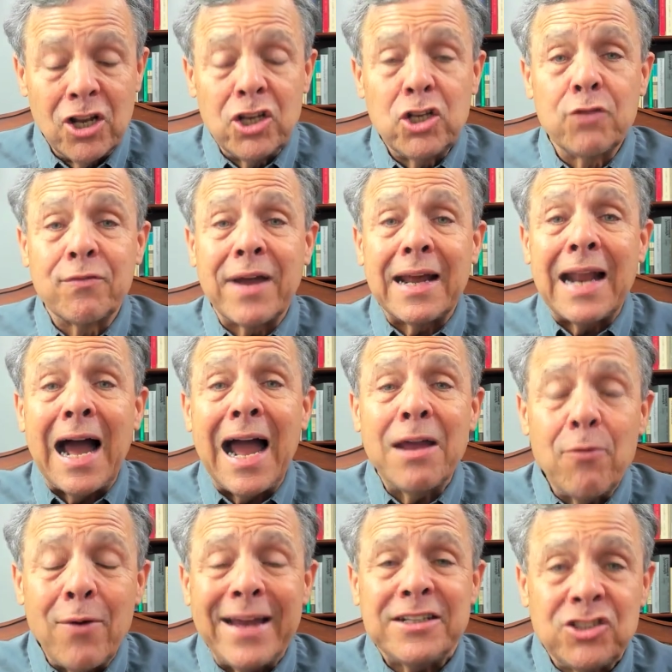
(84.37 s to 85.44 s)
You've got
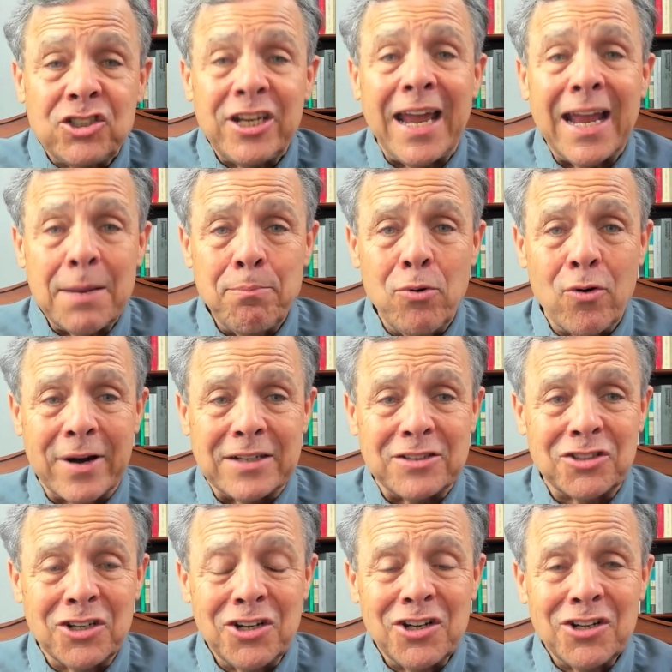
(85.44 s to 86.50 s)
highway checkpoints